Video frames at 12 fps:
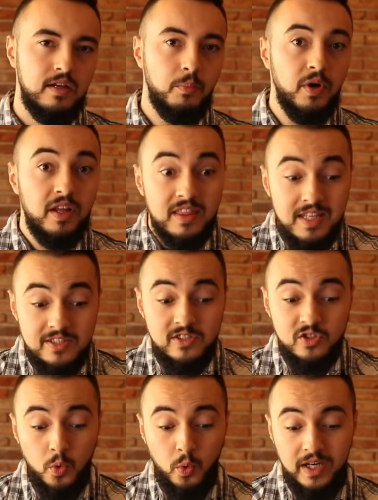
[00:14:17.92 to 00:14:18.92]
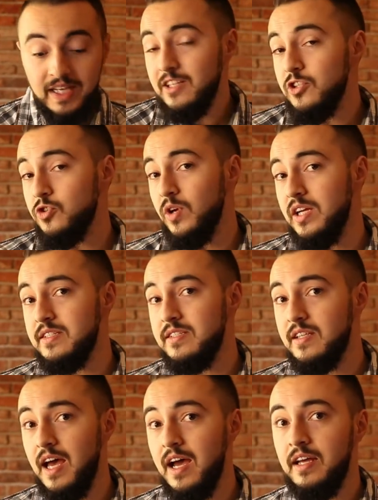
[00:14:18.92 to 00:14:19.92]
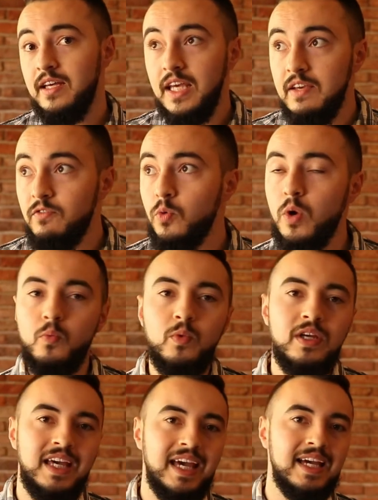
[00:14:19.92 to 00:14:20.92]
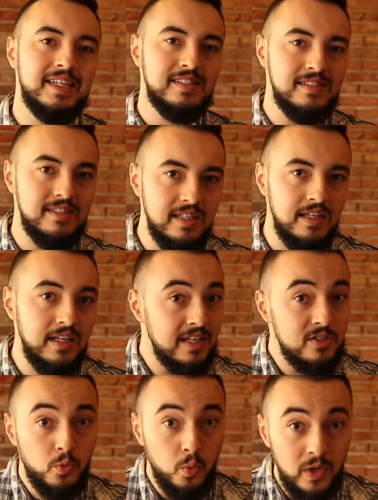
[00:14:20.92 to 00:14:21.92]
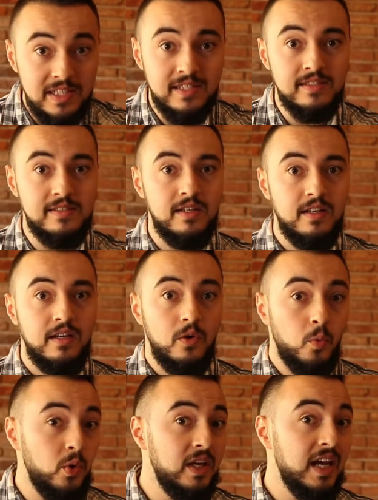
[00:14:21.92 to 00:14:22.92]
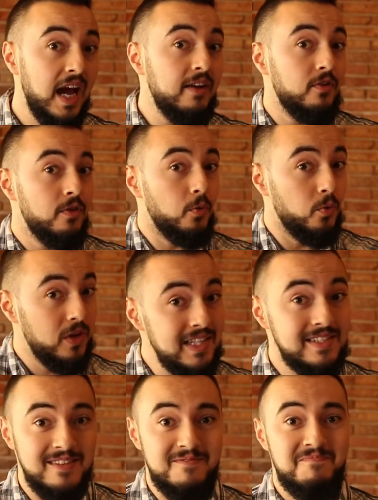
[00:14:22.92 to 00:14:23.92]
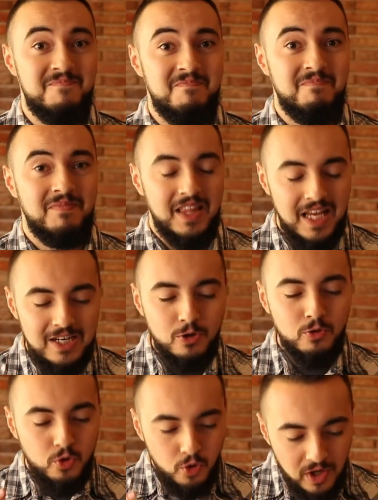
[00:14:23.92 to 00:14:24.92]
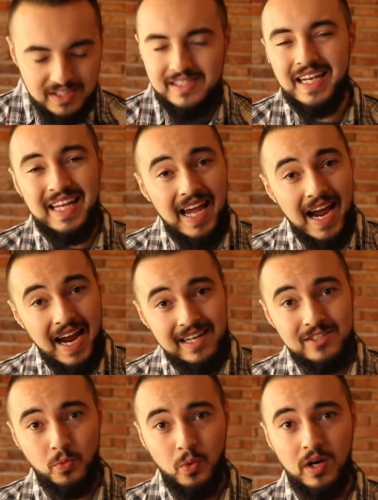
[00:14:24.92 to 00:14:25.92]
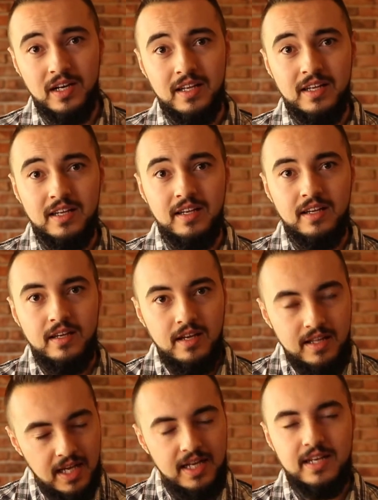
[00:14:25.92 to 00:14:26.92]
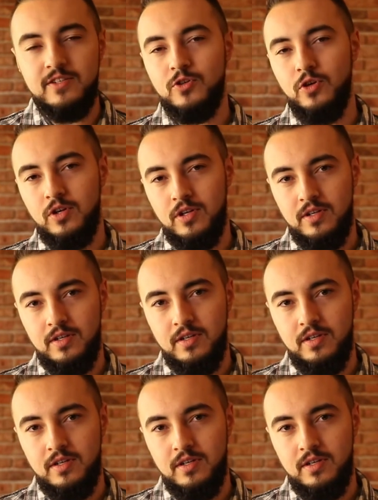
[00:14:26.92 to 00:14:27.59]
But this story illustrates that even when we can't see his reasons, we have reason to trust that he has one and that it is good.